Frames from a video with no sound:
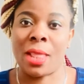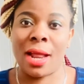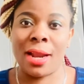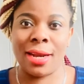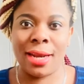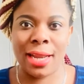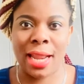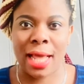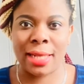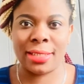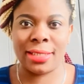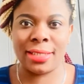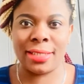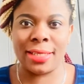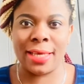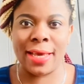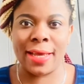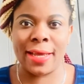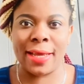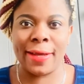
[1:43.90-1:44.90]
last
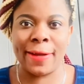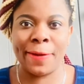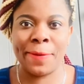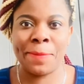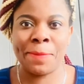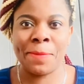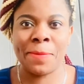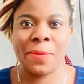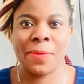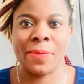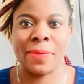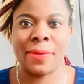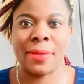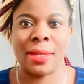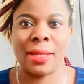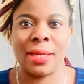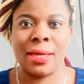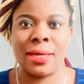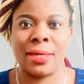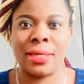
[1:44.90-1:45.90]
year,
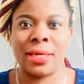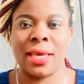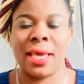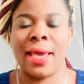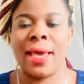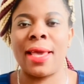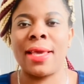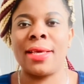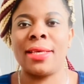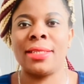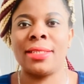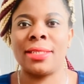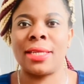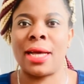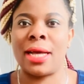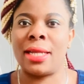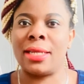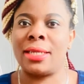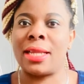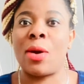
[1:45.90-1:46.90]
okay,
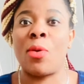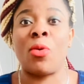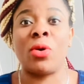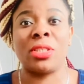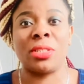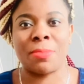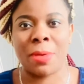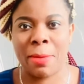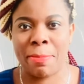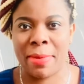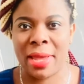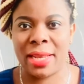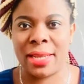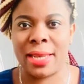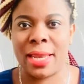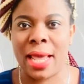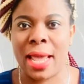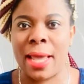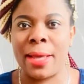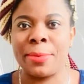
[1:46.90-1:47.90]
and that was my
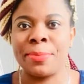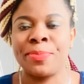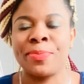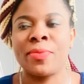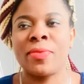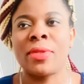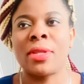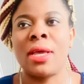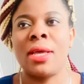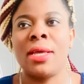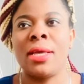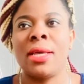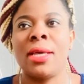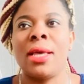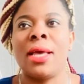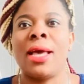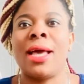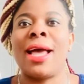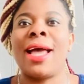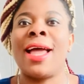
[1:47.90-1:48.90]
birthday,
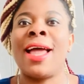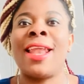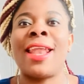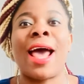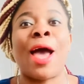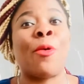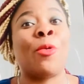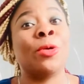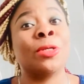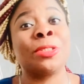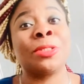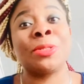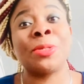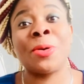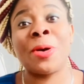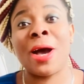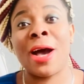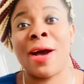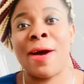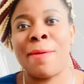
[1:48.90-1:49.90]
and I was
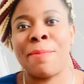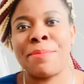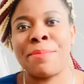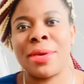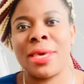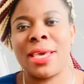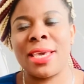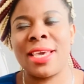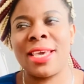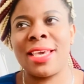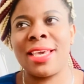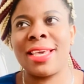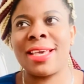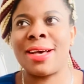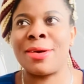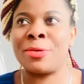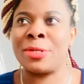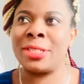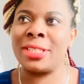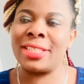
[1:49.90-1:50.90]
so happy.
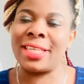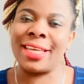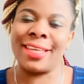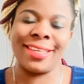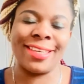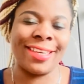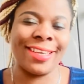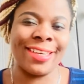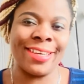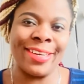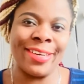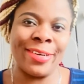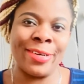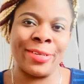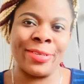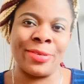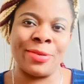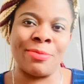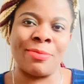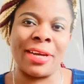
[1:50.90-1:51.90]
I was thanking
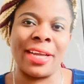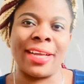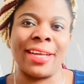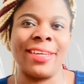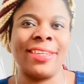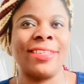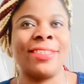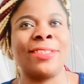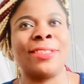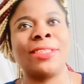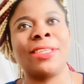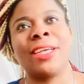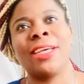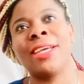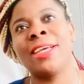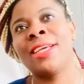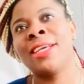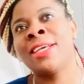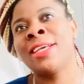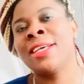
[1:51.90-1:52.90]
God, oh my God,
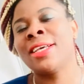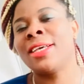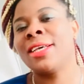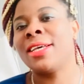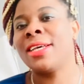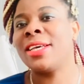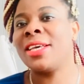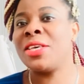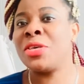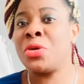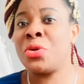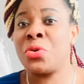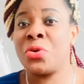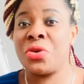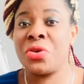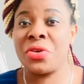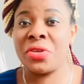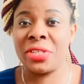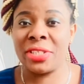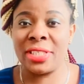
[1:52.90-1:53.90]
you
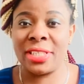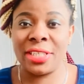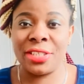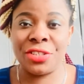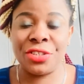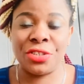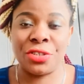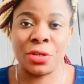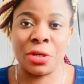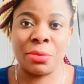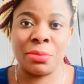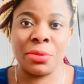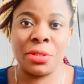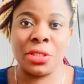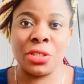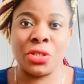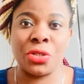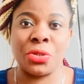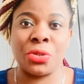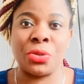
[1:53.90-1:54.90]
use this job
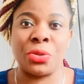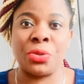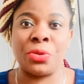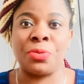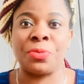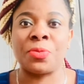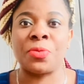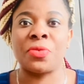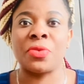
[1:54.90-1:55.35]
to